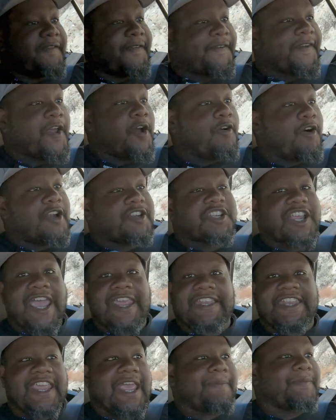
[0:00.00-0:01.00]
feel, a
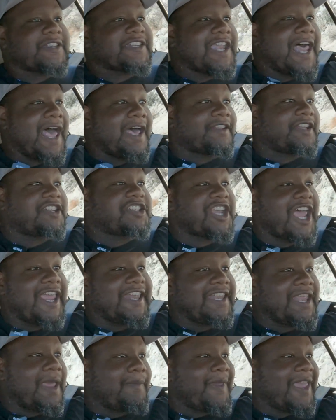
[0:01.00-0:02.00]
JDM sound, a
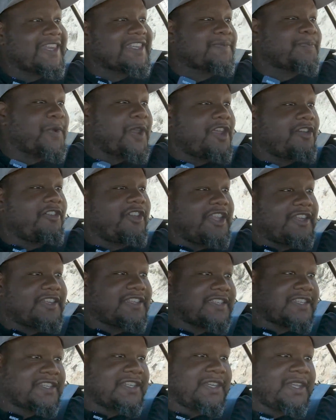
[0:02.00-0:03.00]
JDM experience.